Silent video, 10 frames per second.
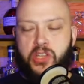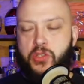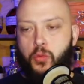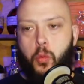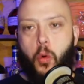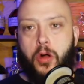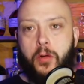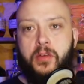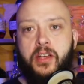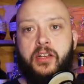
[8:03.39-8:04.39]
It's
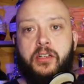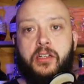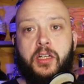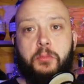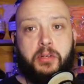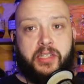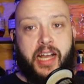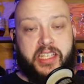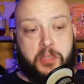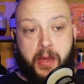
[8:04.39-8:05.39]
warm, but
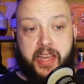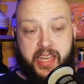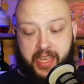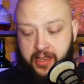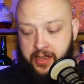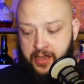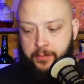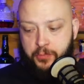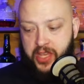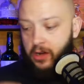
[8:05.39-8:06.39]
not spiky.
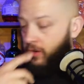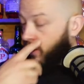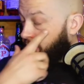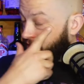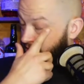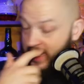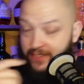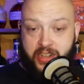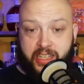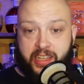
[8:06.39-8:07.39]
The alcohol is
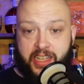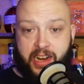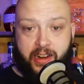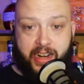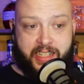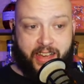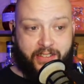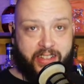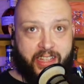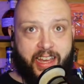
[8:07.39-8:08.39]
definitely there and it
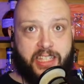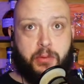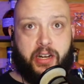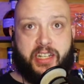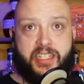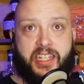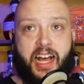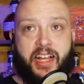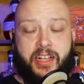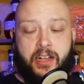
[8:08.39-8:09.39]
definitely hits, but it is
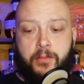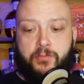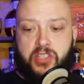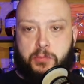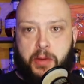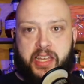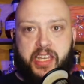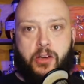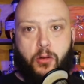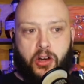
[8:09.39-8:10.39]
not
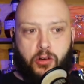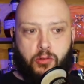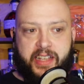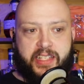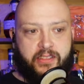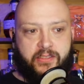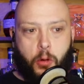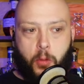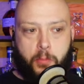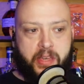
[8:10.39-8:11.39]
spiky or
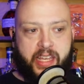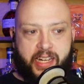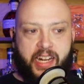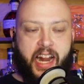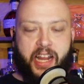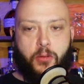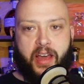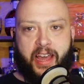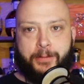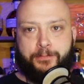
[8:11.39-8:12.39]
aggressive or mean in any
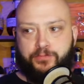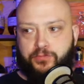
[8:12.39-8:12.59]
way.